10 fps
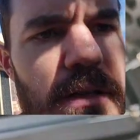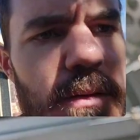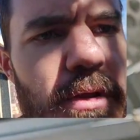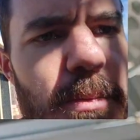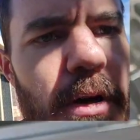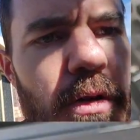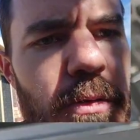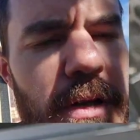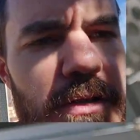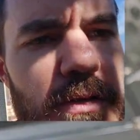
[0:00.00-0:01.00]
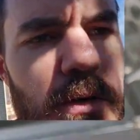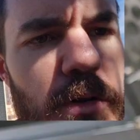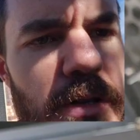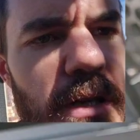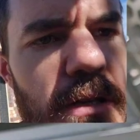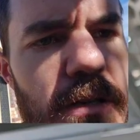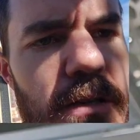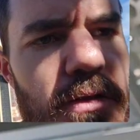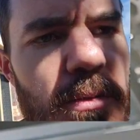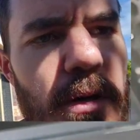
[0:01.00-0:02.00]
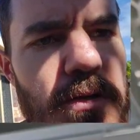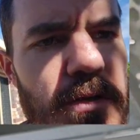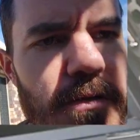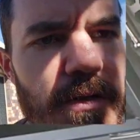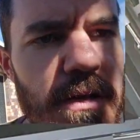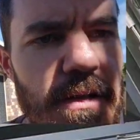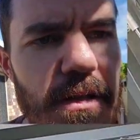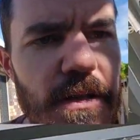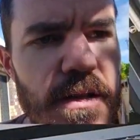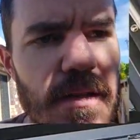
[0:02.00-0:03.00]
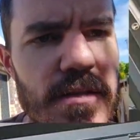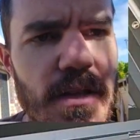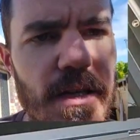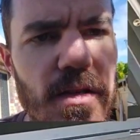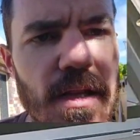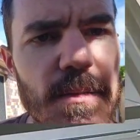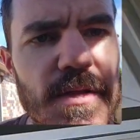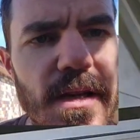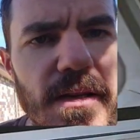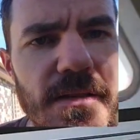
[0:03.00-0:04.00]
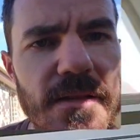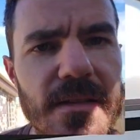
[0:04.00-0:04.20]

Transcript: with the bolt that runs through, and then two bolts on the front, so they clamp down.